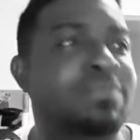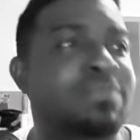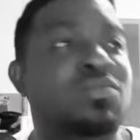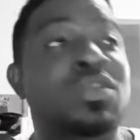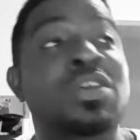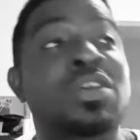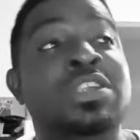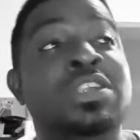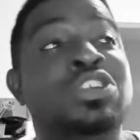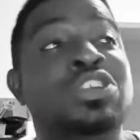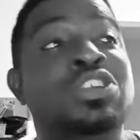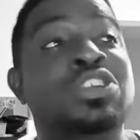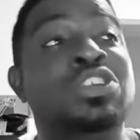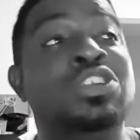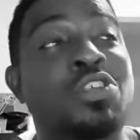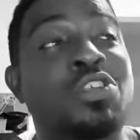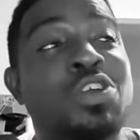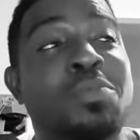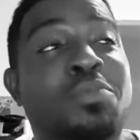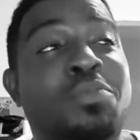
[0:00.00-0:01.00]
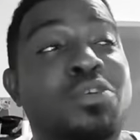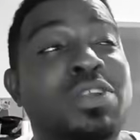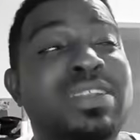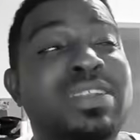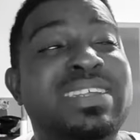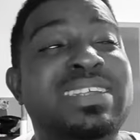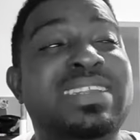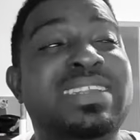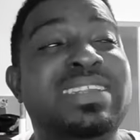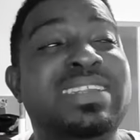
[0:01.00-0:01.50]
So now the opponent is
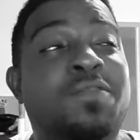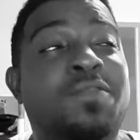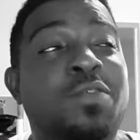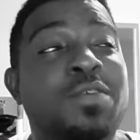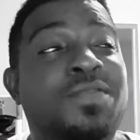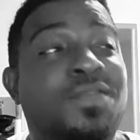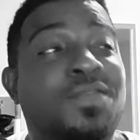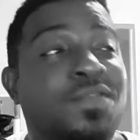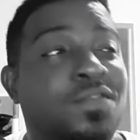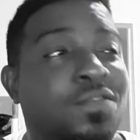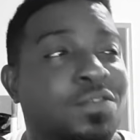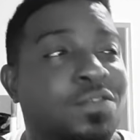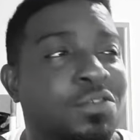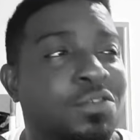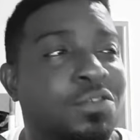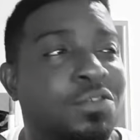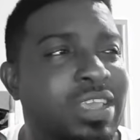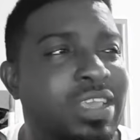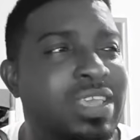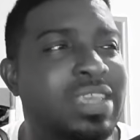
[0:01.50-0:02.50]
left with 3